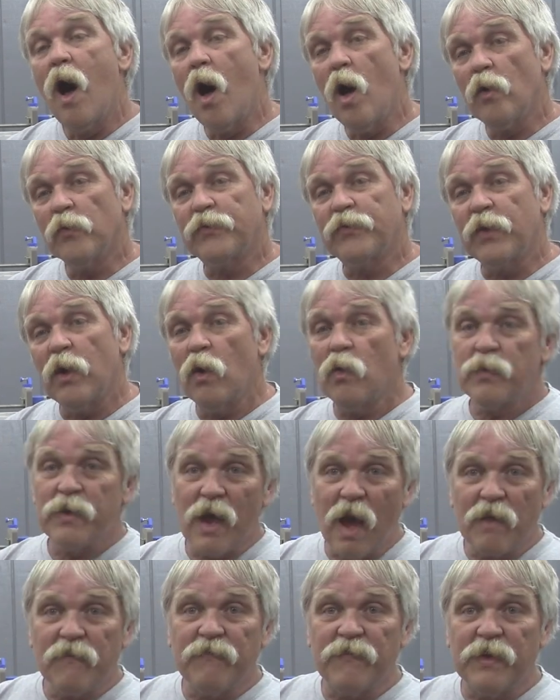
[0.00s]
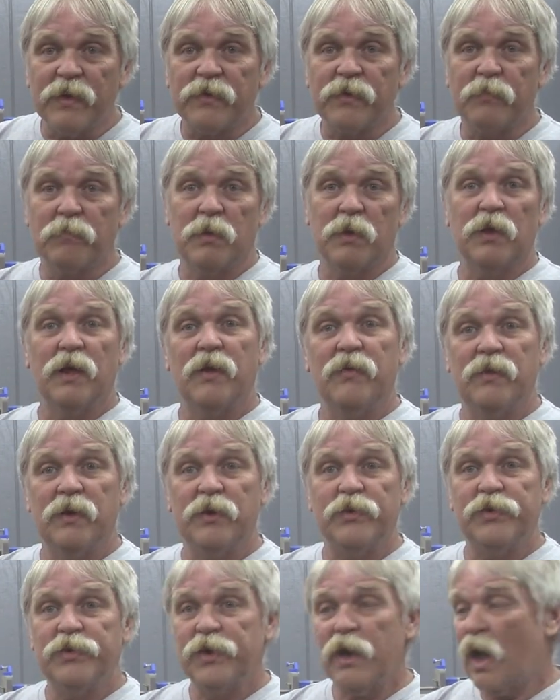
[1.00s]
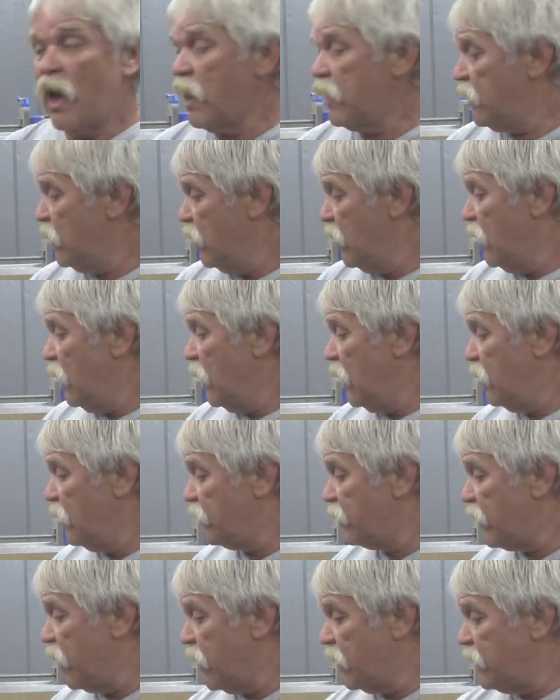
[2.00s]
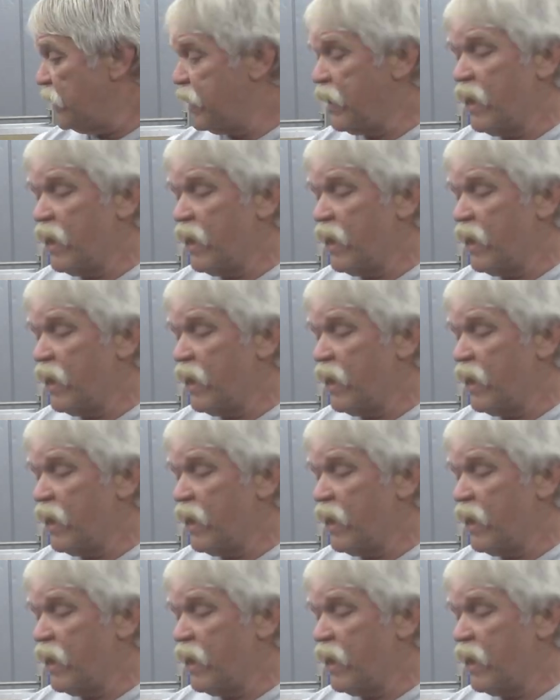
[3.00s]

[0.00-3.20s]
Also not visible in this shot is a